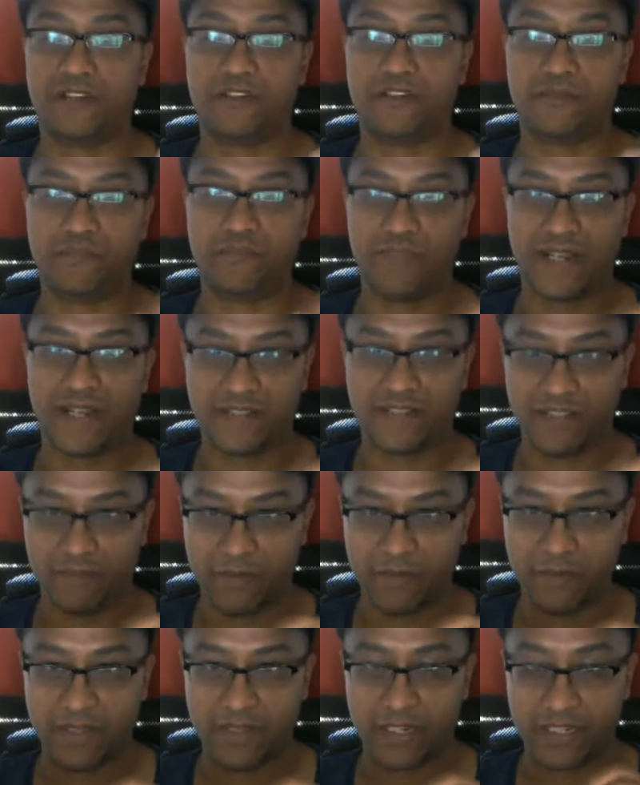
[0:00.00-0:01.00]
like I said, the
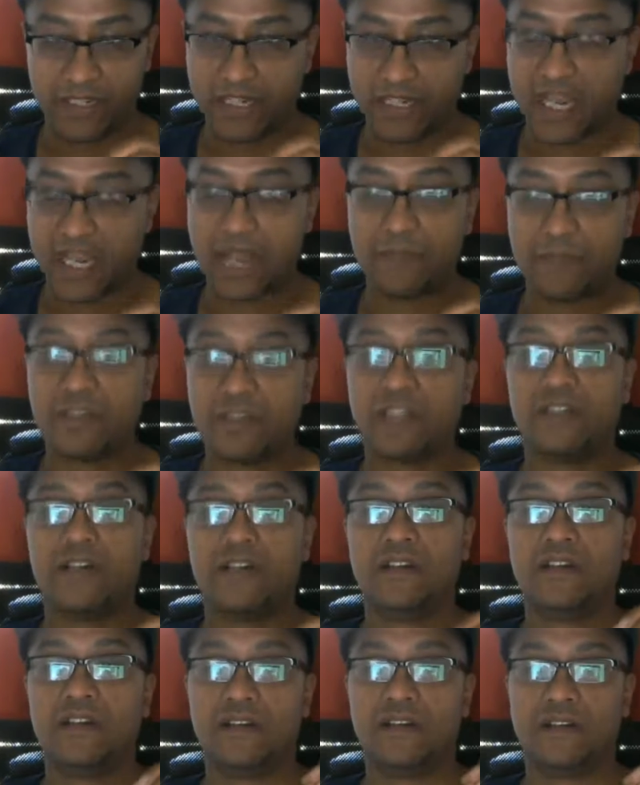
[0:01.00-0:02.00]
people that adopt it
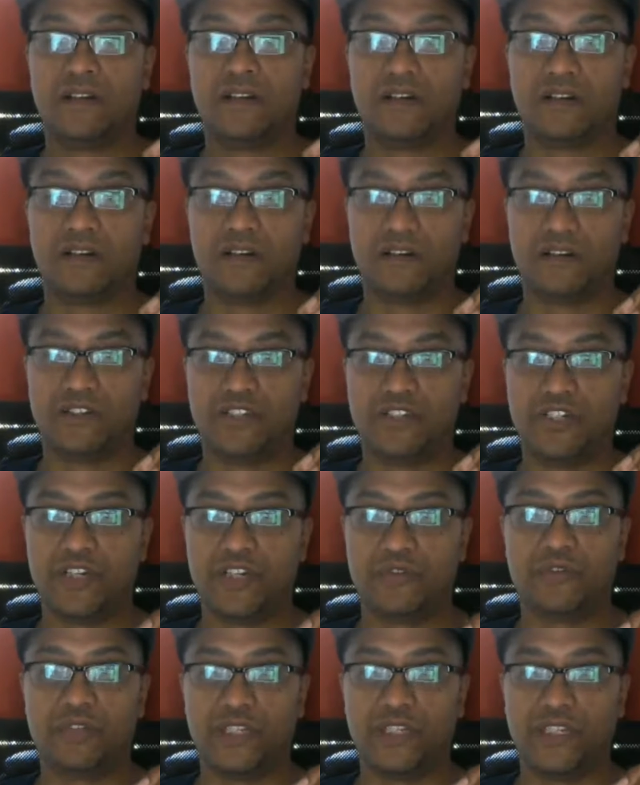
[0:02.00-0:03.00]
are
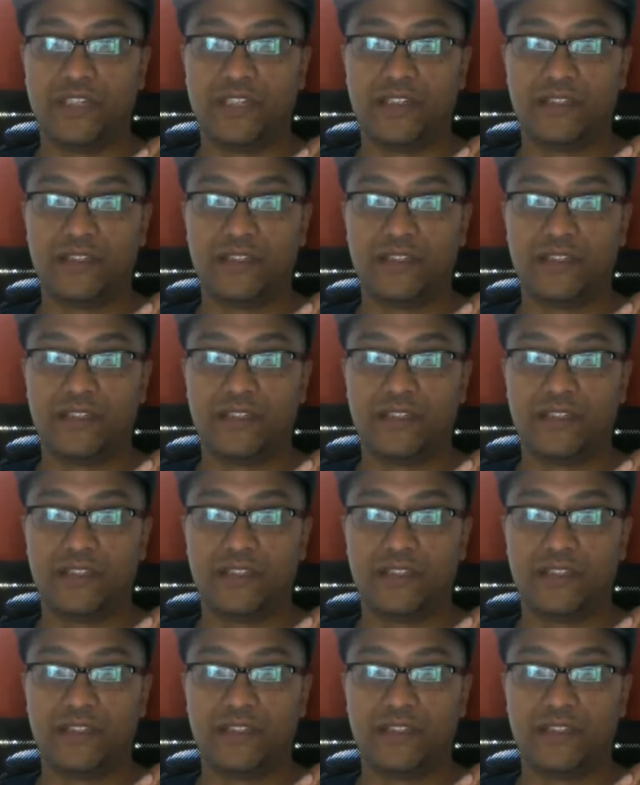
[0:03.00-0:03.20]
generally